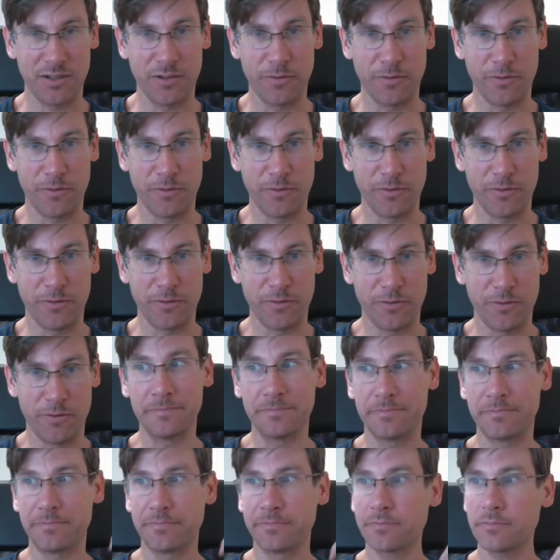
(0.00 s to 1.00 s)
to follow
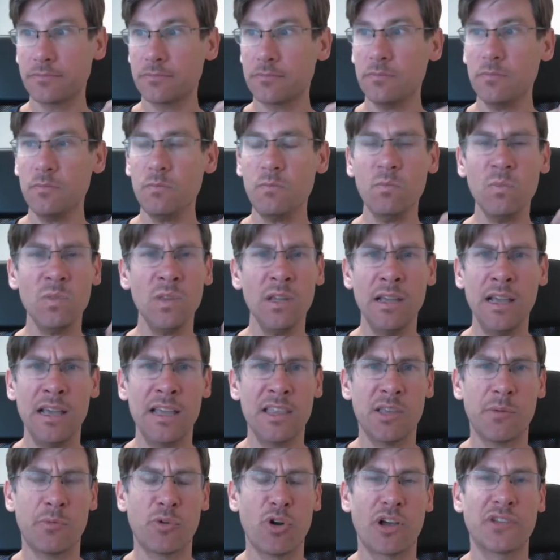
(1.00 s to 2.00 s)

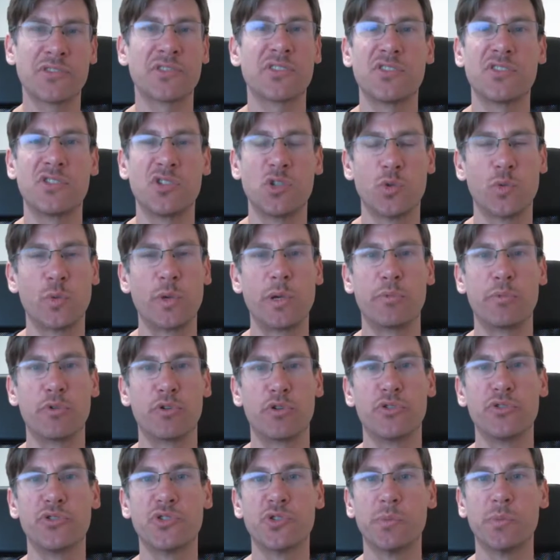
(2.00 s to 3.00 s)
and the process is
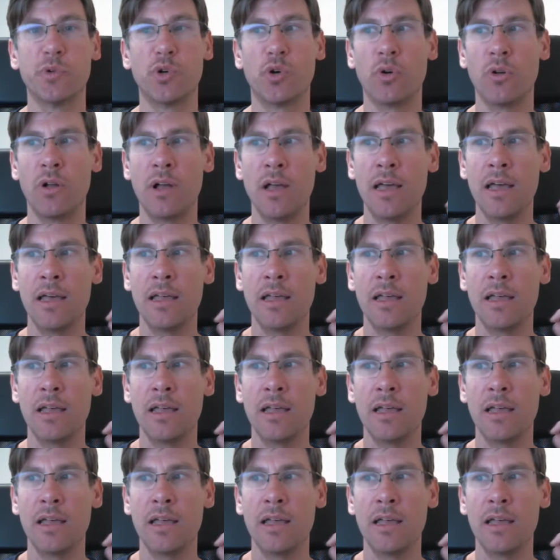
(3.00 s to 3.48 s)
reproducible.